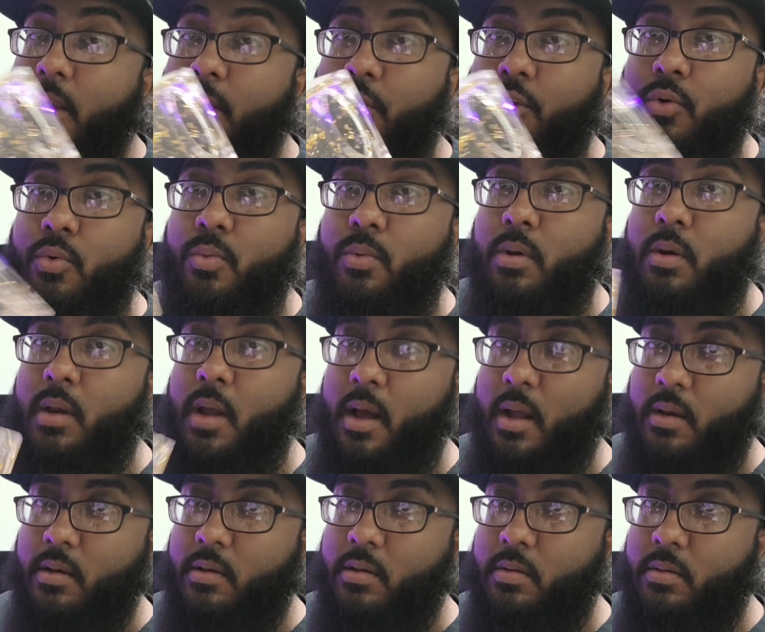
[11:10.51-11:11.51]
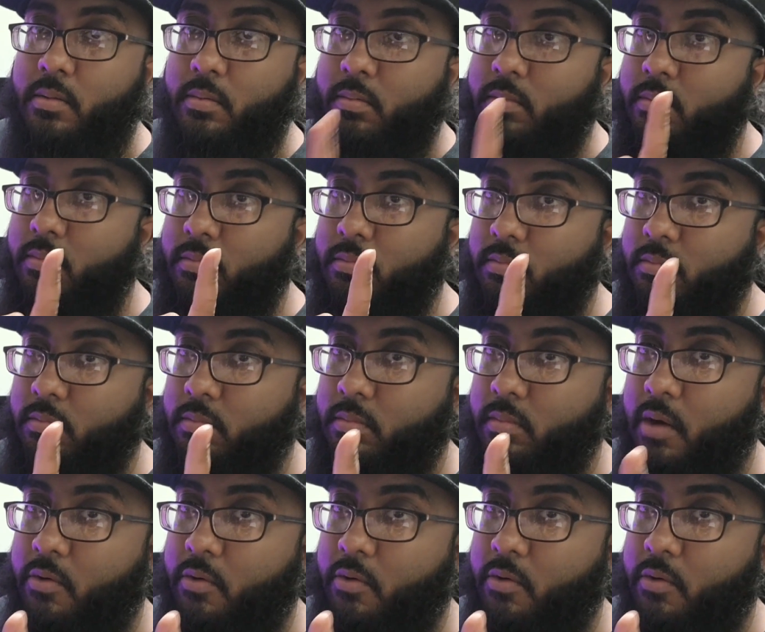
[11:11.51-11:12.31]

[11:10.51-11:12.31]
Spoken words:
Do not, I